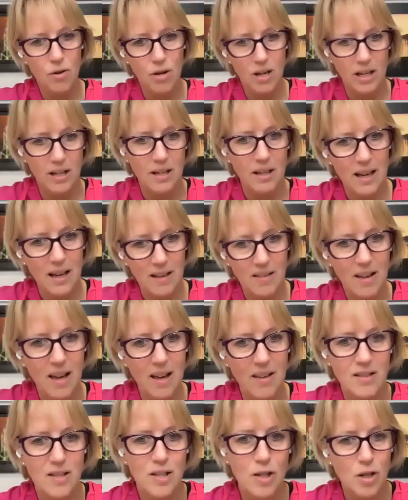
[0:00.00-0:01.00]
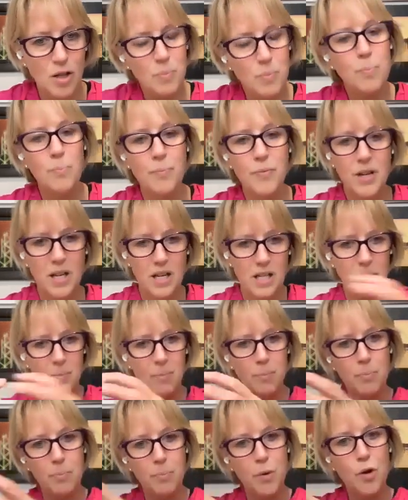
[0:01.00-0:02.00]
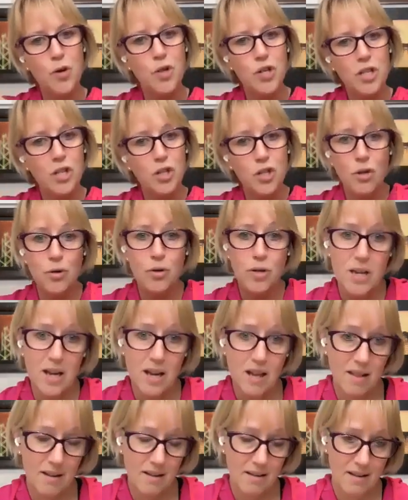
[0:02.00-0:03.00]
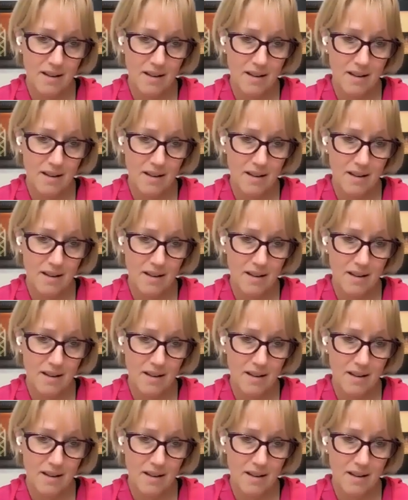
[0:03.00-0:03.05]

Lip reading: and so it's merging the two together.